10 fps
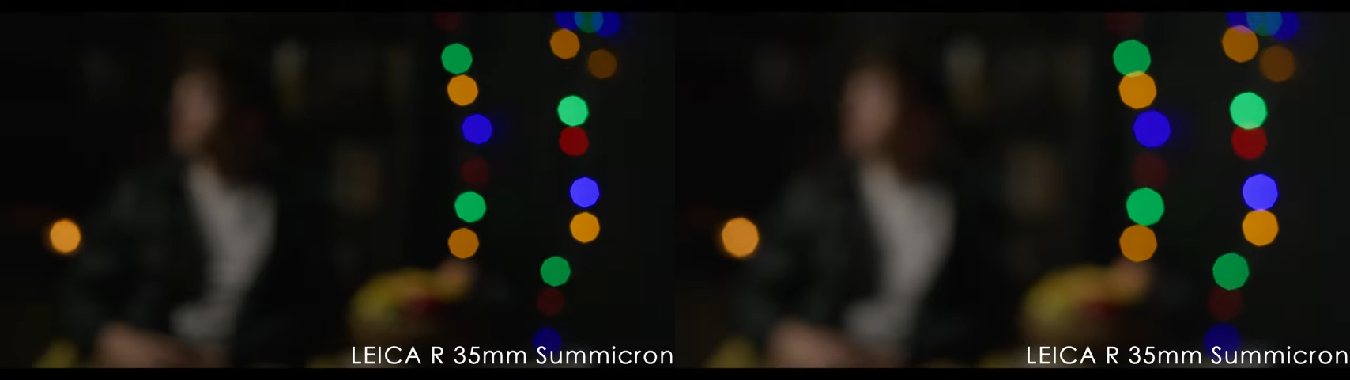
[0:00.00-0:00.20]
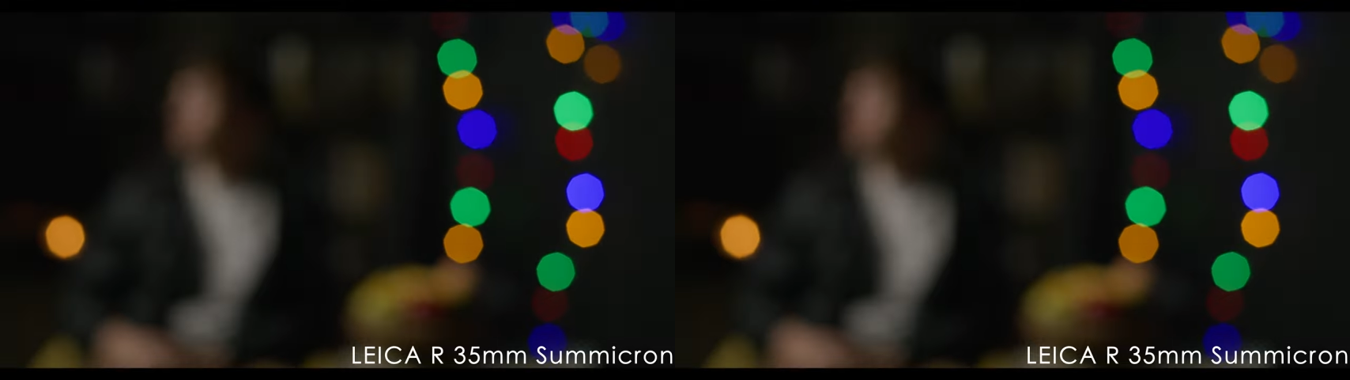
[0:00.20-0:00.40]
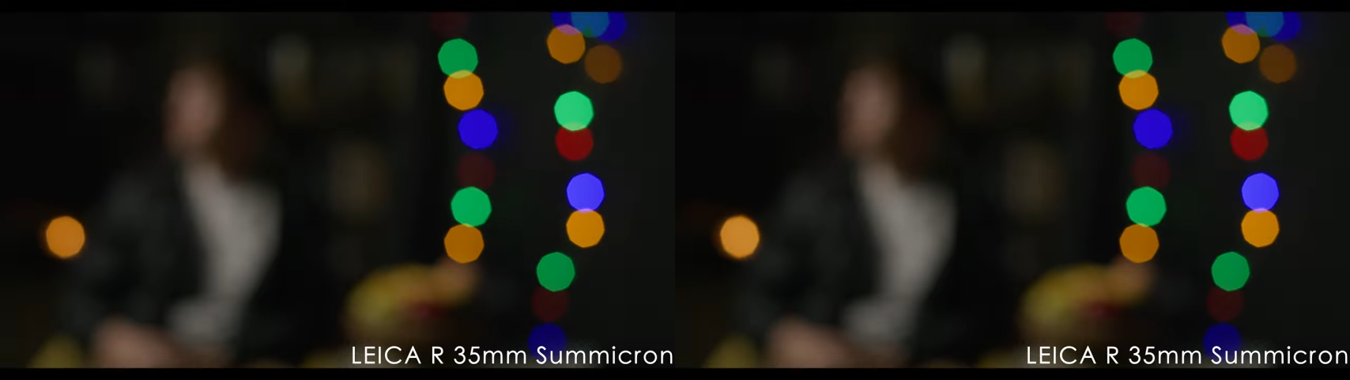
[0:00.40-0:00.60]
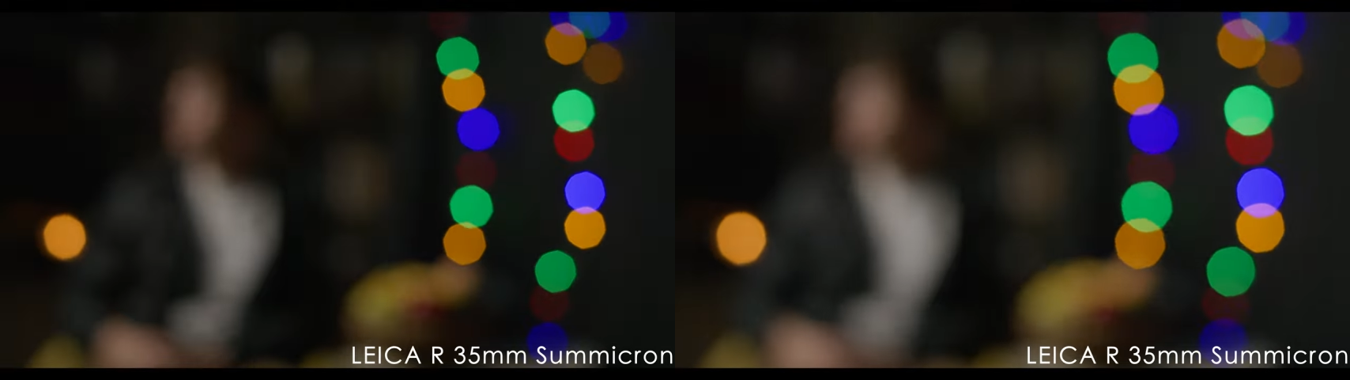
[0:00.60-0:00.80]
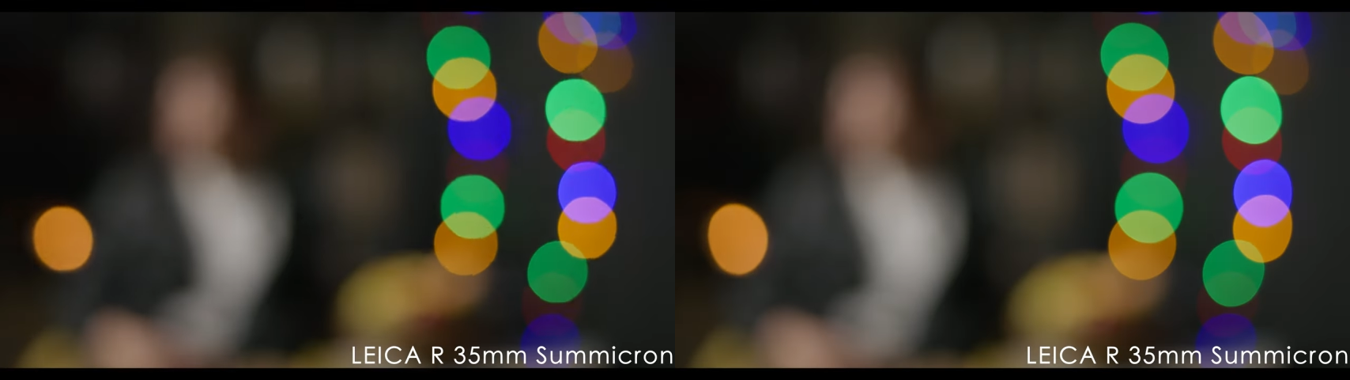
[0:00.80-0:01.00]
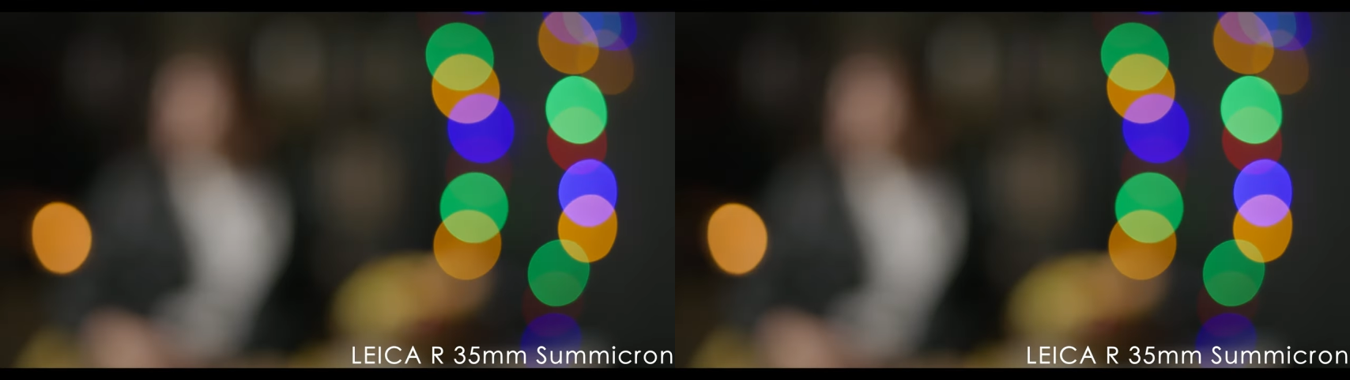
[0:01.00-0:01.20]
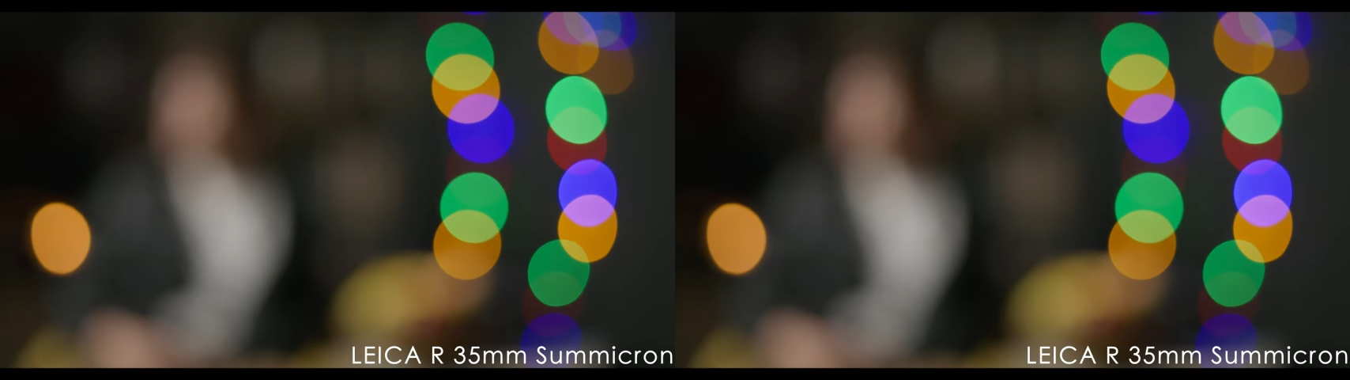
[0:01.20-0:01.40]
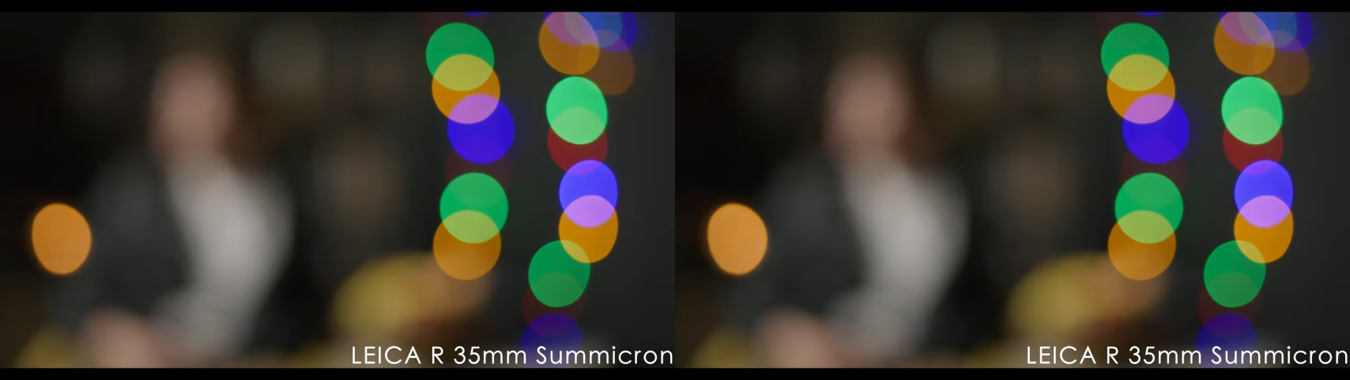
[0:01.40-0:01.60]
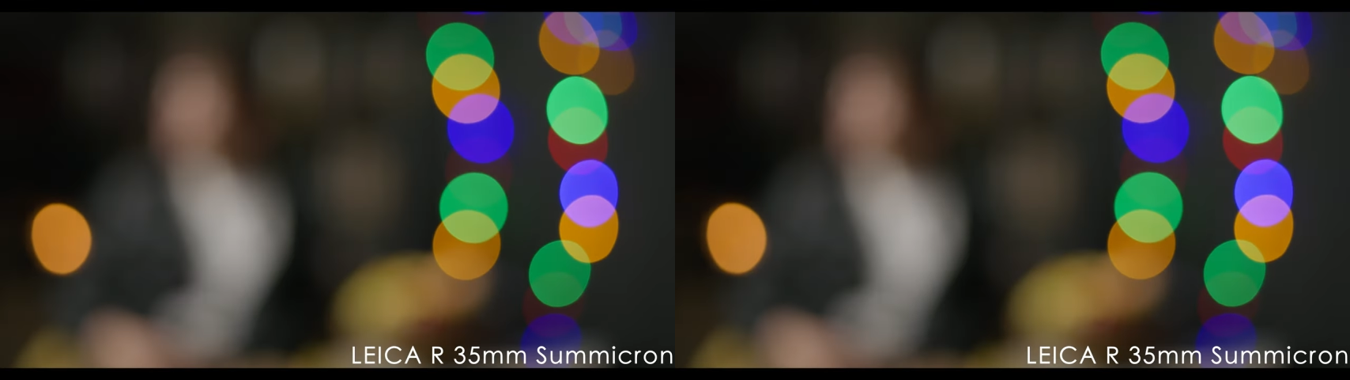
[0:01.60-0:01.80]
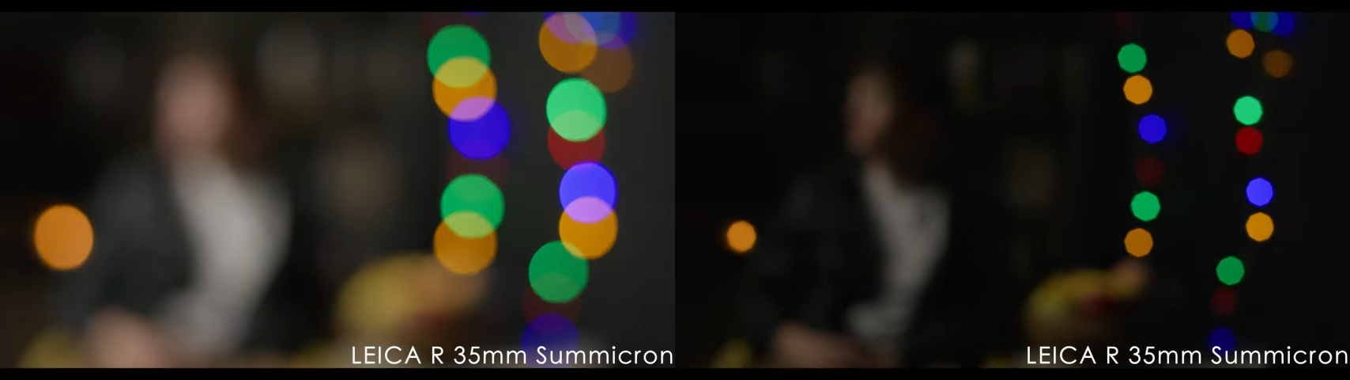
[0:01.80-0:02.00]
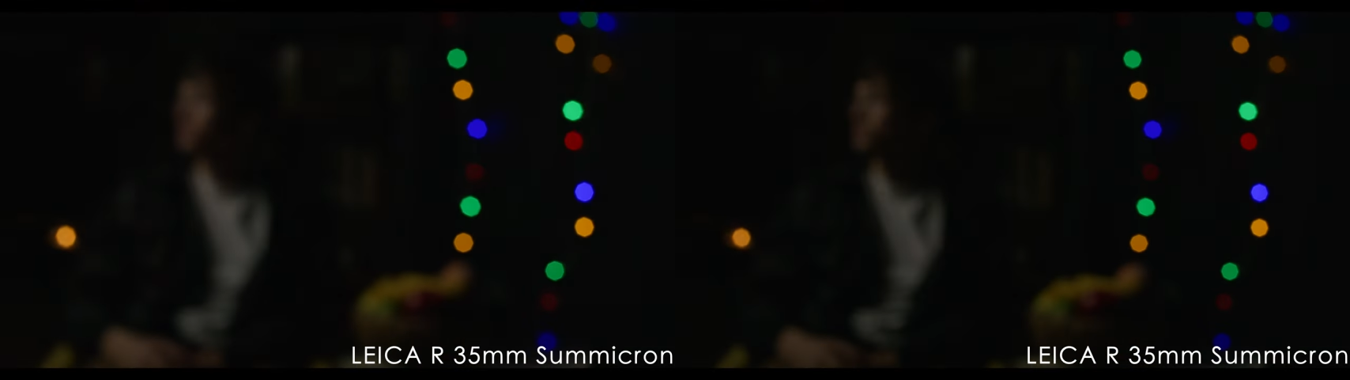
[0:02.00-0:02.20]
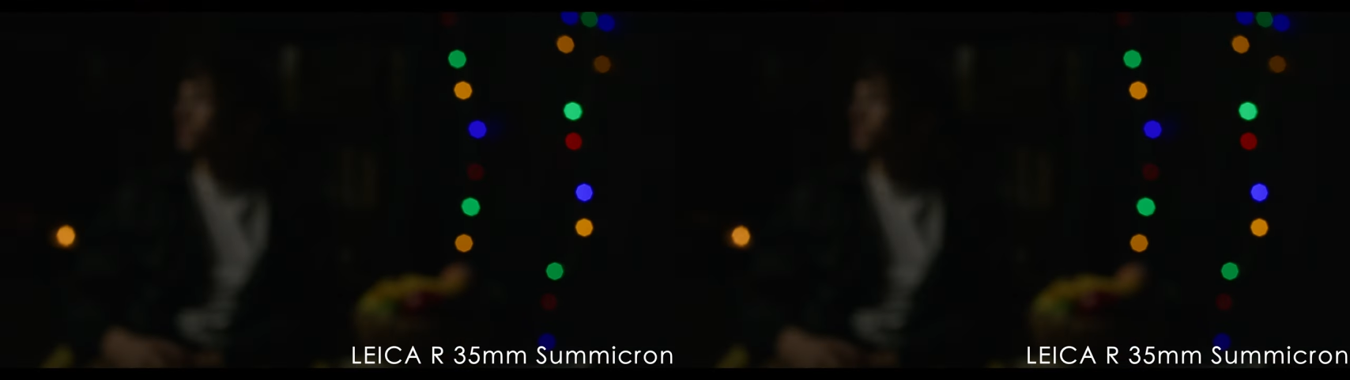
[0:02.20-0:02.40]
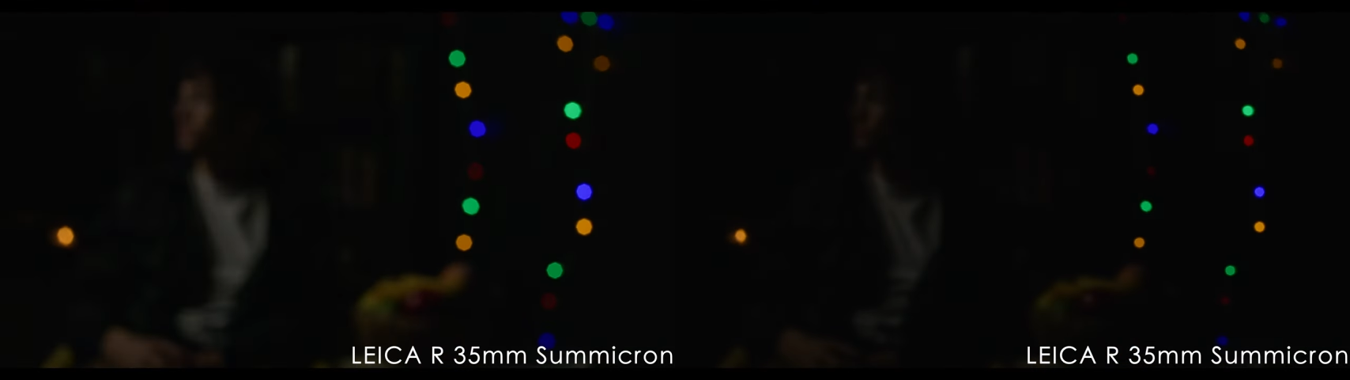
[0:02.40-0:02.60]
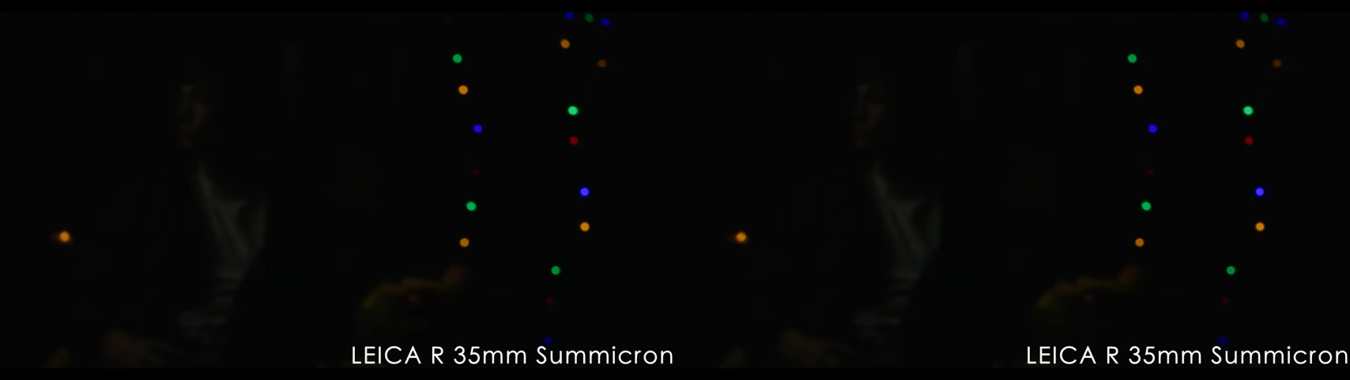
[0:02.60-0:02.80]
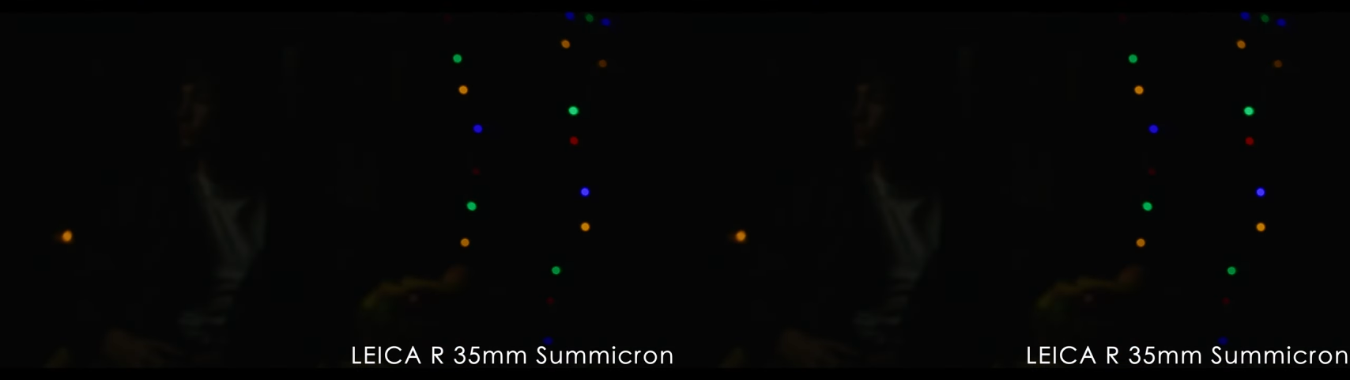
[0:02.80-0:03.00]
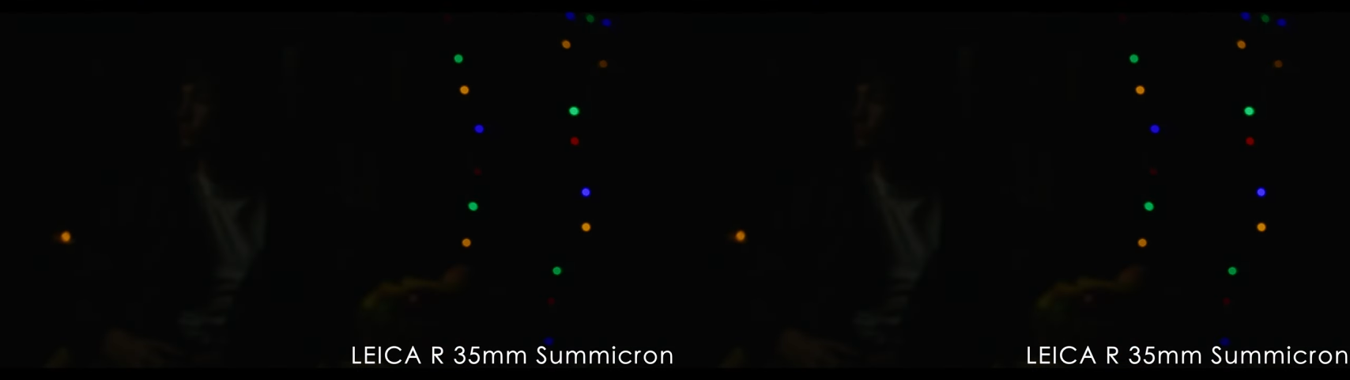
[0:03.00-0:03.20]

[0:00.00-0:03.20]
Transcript: [unreadable: no face in view]